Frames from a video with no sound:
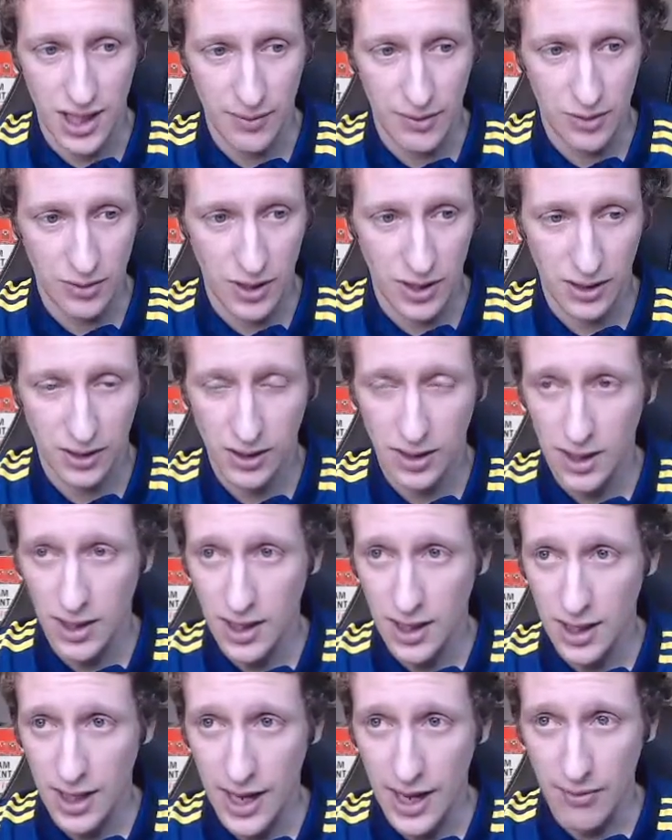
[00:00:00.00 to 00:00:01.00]
as well.
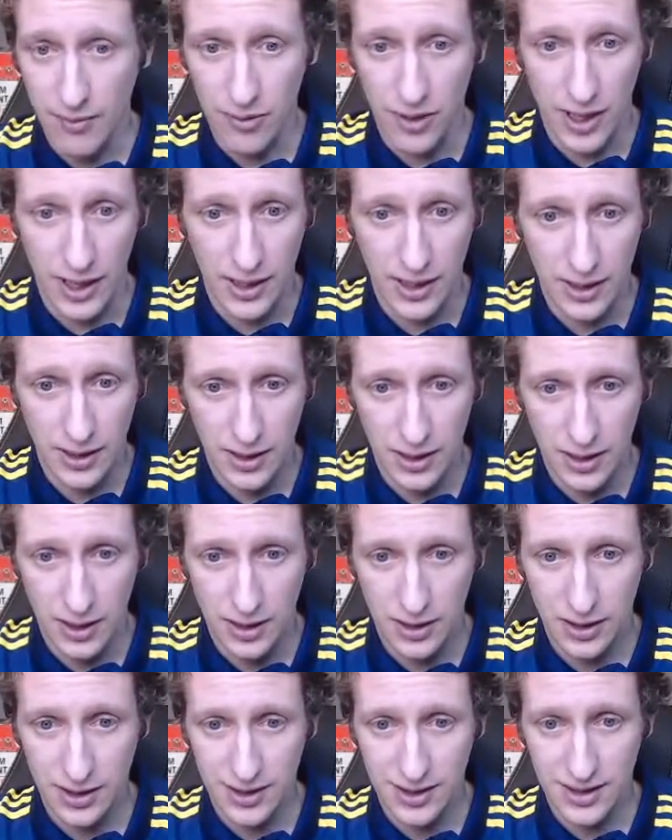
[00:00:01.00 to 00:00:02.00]
Emre.
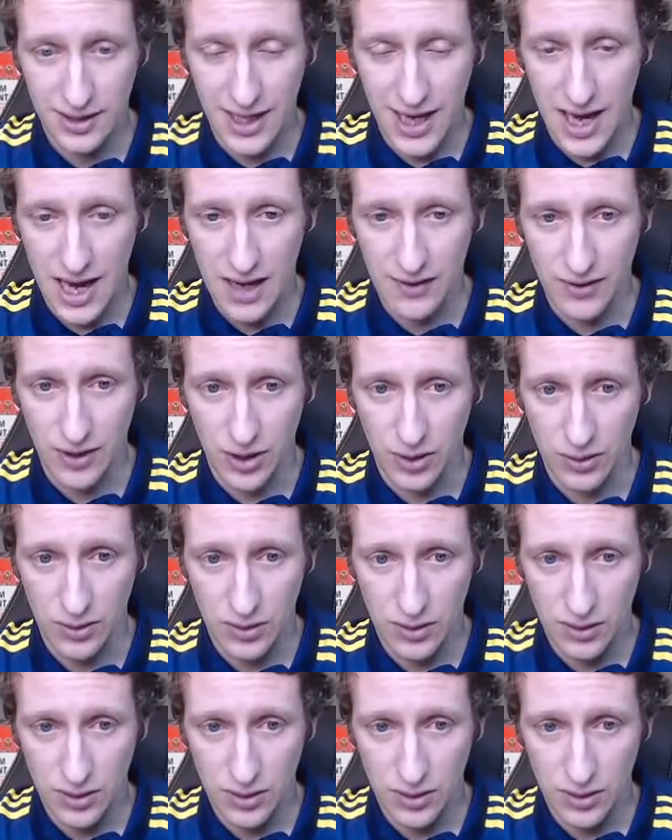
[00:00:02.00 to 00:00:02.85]
Gustavo.